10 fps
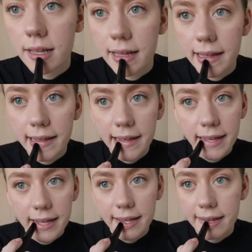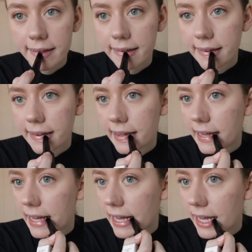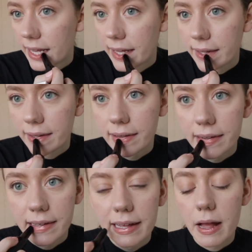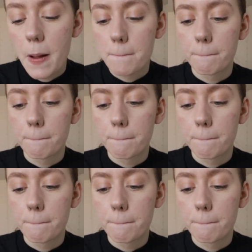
(silence)